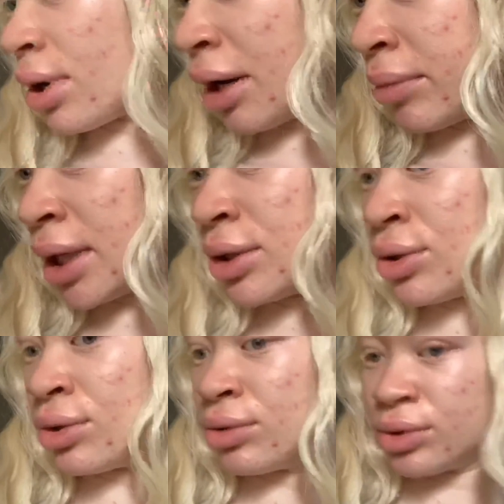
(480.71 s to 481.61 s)
I might
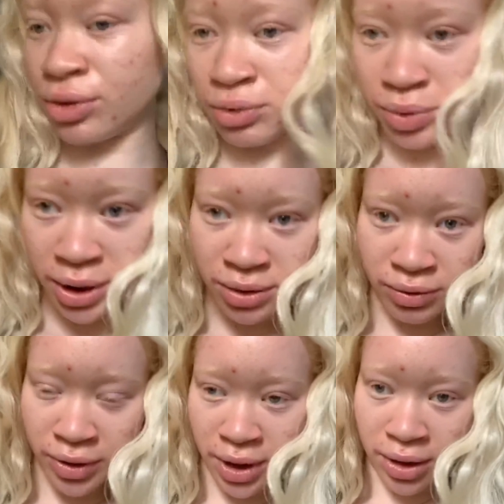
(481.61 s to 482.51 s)
do 2 braids over
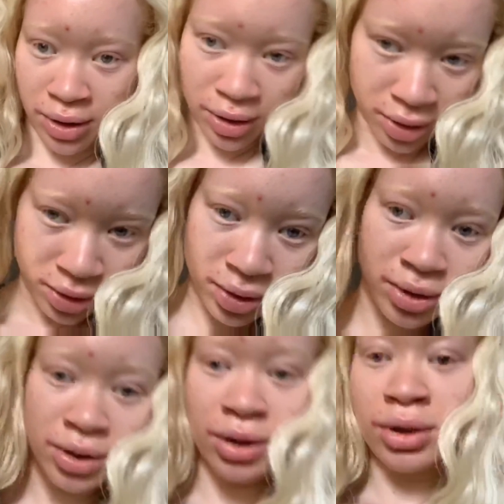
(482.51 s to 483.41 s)
here,
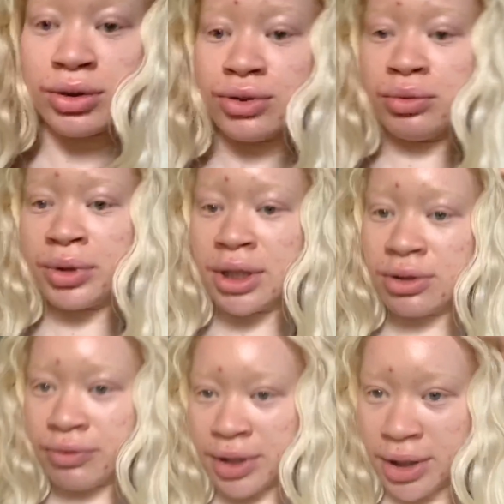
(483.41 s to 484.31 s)
2 braids
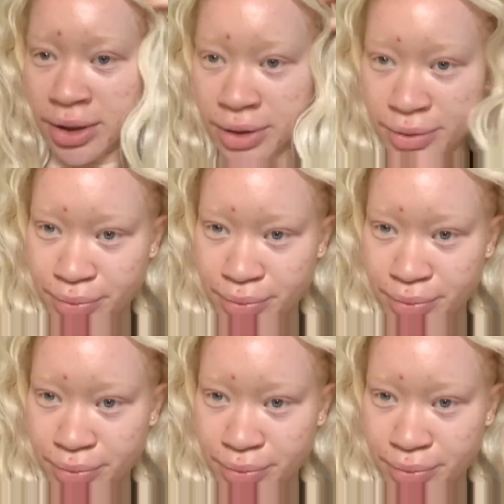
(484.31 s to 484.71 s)
over here.